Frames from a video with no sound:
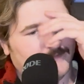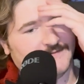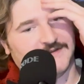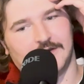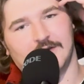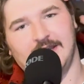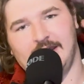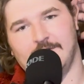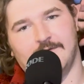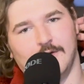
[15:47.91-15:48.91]
she couldn't
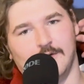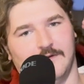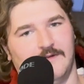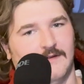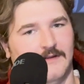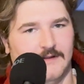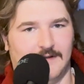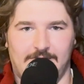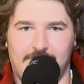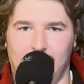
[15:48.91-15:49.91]
eat food
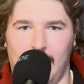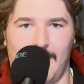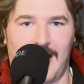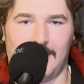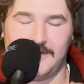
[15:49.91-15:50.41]
through her mouth.